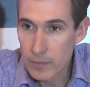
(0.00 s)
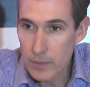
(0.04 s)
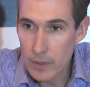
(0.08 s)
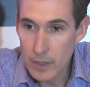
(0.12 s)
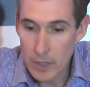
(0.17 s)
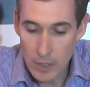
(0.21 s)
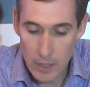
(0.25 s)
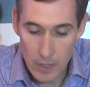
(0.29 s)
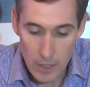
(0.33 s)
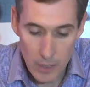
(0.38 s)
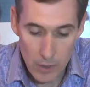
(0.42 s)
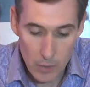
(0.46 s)

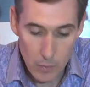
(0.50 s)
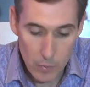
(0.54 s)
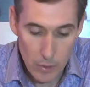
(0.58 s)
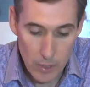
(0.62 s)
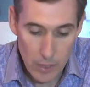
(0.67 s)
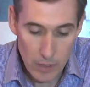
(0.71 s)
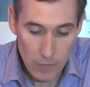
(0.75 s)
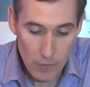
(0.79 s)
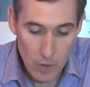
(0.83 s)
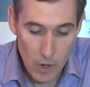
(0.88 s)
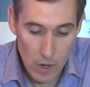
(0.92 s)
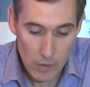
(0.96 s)
Uh, we
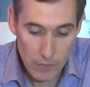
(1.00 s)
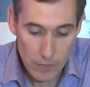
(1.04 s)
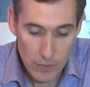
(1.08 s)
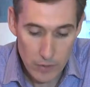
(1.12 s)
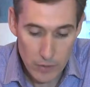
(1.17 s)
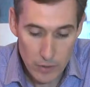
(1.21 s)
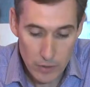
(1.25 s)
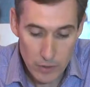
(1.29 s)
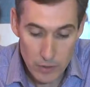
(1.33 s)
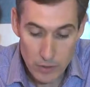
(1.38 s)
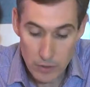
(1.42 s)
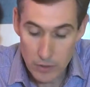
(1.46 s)
have
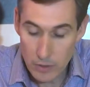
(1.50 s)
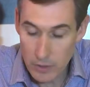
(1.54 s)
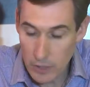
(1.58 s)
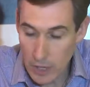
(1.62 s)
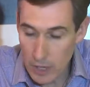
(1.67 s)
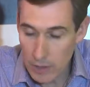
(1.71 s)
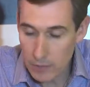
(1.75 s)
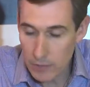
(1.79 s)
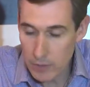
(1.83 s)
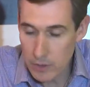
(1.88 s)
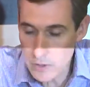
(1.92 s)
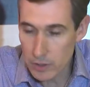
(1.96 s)
offices,
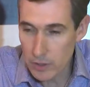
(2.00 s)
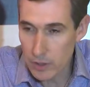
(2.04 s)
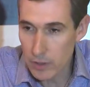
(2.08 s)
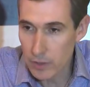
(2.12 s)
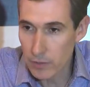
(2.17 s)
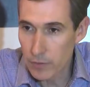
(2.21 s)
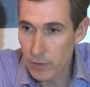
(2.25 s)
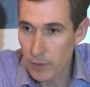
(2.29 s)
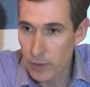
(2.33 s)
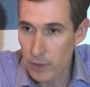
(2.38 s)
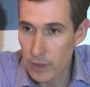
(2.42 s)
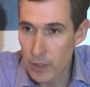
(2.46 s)
obviously, in
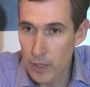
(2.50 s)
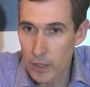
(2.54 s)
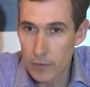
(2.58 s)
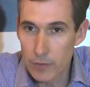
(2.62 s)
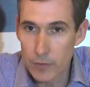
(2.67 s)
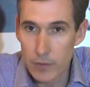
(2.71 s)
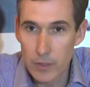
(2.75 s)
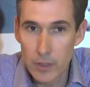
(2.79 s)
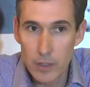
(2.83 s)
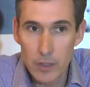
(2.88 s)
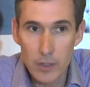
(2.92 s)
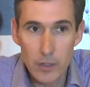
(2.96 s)

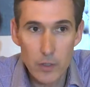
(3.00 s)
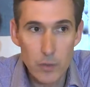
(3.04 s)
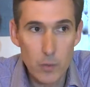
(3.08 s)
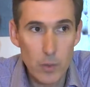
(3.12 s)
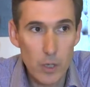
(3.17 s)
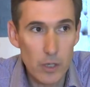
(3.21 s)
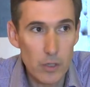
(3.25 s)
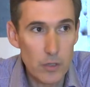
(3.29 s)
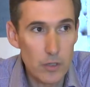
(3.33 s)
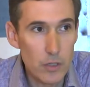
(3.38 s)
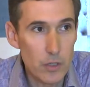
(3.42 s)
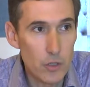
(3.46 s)
Philadelphia as
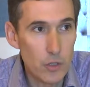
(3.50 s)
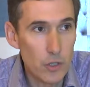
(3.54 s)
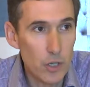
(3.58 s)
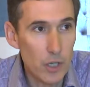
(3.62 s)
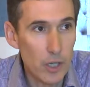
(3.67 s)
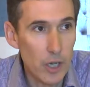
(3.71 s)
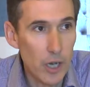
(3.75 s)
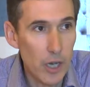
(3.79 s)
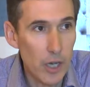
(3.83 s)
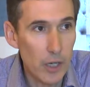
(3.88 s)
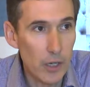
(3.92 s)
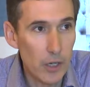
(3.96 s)
well as in
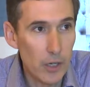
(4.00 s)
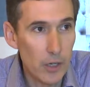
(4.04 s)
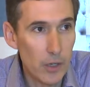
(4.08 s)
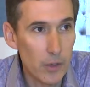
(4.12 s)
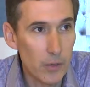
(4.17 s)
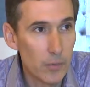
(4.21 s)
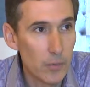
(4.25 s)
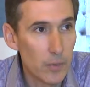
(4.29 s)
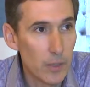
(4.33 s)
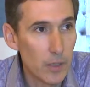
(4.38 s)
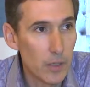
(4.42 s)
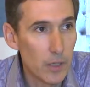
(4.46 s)

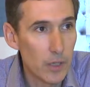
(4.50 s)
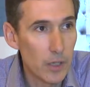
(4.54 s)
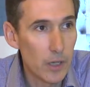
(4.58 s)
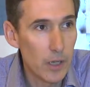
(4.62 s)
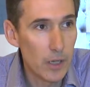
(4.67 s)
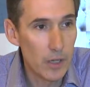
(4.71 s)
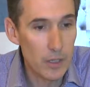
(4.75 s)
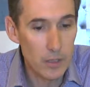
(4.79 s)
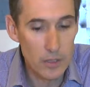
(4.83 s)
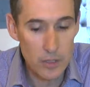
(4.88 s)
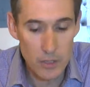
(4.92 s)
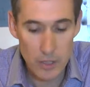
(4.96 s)
Chicago in the
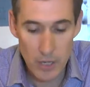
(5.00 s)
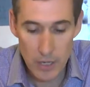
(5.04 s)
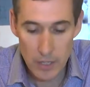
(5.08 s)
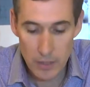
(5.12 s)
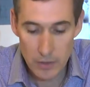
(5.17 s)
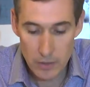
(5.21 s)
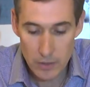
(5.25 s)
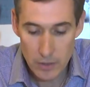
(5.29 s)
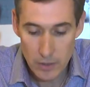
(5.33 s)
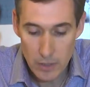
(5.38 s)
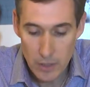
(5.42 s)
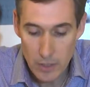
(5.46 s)
United
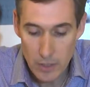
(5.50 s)
States,